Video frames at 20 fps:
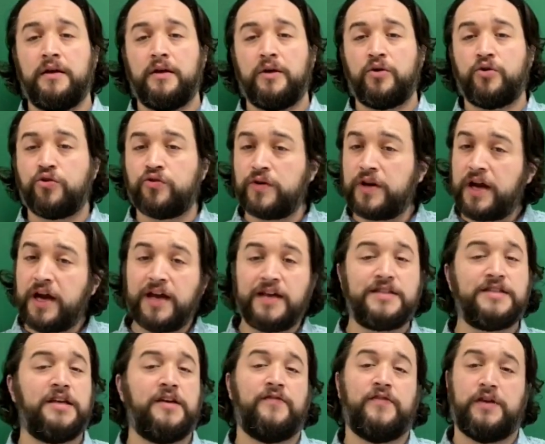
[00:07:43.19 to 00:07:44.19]

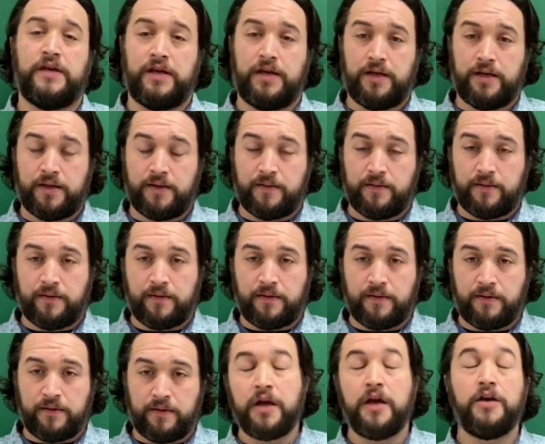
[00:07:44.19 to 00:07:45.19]
creativity,
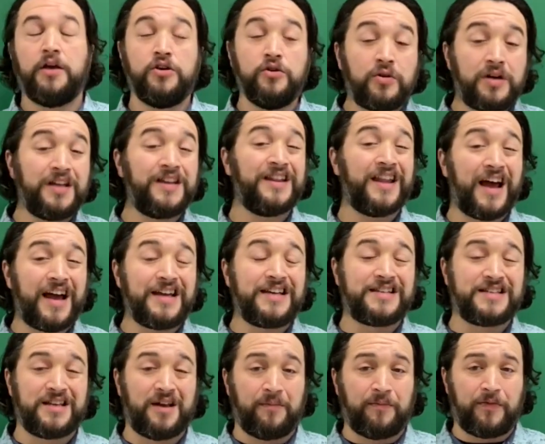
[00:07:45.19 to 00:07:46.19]
you can like
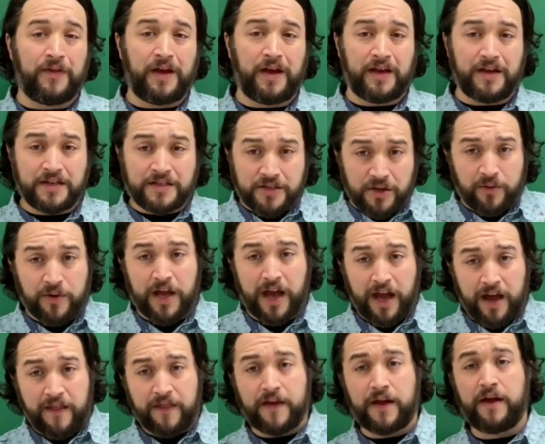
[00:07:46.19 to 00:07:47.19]
something and it's
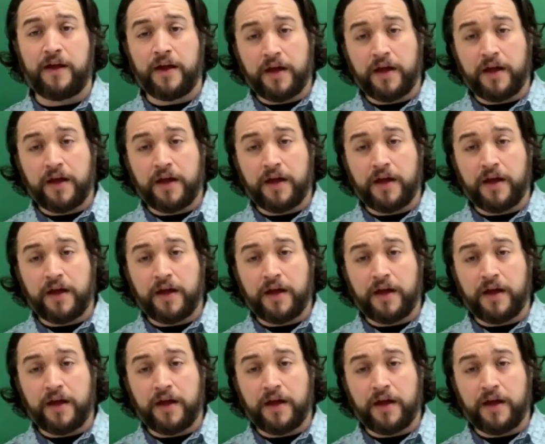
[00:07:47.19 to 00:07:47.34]
okay that,